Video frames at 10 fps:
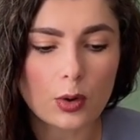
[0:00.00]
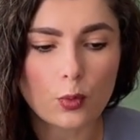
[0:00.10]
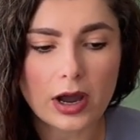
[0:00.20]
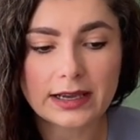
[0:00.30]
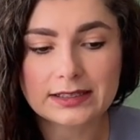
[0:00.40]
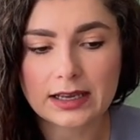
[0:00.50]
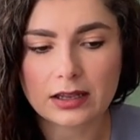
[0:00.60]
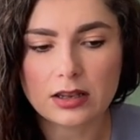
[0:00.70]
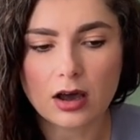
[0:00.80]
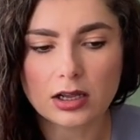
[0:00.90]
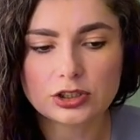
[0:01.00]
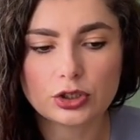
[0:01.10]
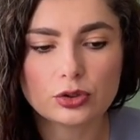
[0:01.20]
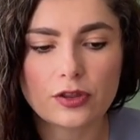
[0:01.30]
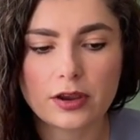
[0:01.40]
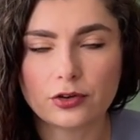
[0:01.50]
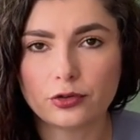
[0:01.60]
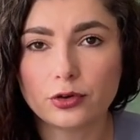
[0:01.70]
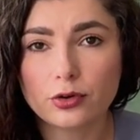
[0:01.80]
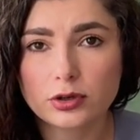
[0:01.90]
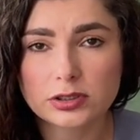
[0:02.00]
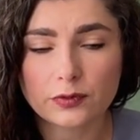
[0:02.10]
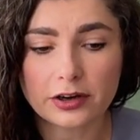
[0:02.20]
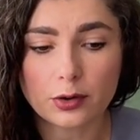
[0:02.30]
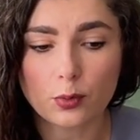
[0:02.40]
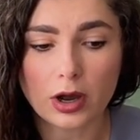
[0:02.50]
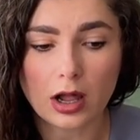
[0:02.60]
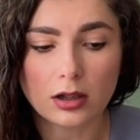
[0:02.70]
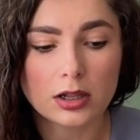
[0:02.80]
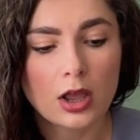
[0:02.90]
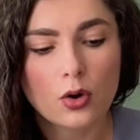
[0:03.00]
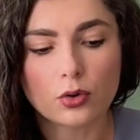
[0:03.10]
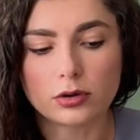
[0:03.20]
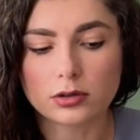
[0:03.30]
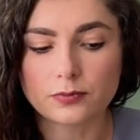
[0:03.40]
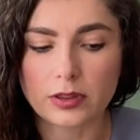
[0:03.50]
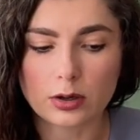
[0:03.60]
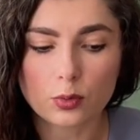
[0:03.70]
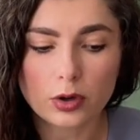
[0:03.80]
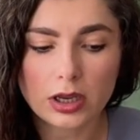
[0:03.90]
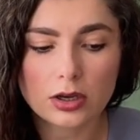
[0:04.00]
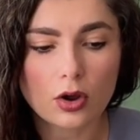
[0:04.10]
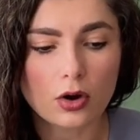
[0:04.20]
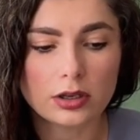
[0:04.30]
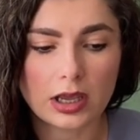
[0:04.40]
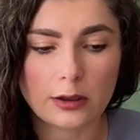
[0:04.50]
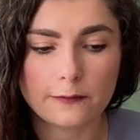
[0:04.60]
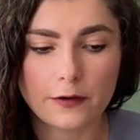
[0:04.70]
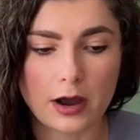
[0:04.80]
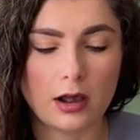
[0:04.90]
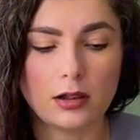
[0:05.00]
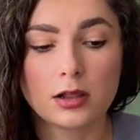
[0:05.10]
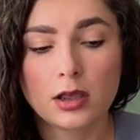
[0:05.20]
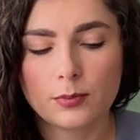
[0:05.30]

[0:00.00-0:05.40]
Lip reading: white cannot use their rooks very well or the queen on a file,